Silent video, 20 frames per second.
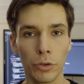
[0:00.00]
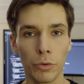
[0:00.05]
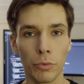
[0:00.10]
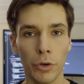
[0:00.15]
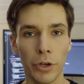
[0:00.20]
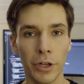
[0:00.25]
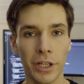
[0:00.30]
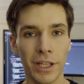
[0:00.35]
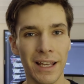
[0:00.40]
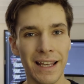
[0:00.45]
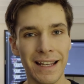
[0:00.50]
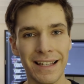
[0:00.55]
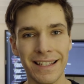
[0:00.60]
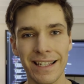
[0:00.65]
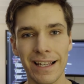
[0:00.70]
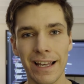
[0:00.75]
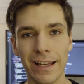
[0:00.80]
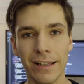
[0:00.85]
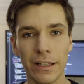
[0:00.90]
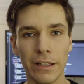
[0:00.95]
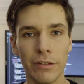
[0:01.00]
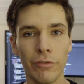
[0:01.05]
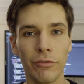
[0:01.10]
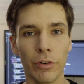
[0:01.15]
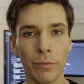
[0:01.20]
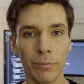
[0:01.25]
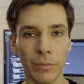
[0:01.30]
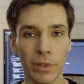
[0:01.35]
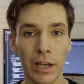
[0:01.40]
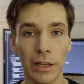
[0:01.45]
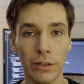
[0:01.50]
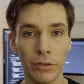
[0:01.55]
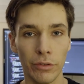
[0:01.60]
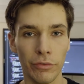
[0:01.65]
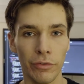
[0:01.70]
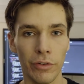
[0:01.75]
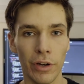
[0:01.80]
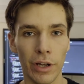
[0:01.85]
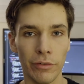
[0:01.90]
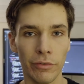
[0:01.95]
to work exactly from 9 to
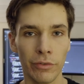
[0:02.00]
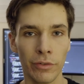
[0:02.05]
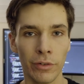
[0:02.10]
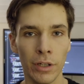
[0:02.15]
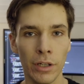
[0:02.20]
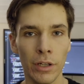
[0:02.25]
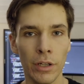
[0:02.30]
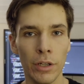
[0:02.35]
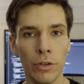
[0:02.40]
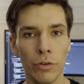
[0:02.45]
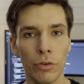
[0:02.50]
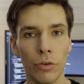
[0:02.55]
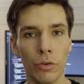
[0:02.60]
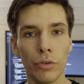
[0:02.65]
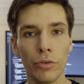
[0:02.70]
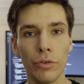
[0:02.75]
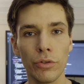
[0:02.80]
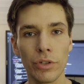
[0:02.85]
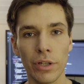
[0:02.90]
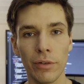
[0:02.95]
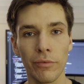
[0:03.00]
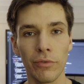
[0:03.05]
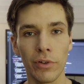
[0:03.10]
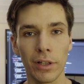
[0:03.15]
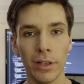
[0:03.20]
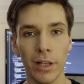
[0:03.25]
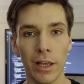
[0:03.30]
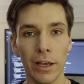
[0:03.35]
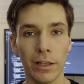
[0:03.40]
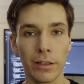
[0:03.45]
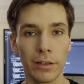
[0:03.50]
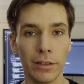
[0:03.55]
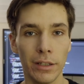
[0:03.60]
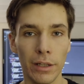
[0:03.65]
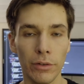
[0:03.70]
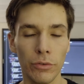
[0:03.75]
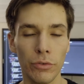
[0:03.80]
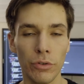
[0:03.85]
5. You could do something like 10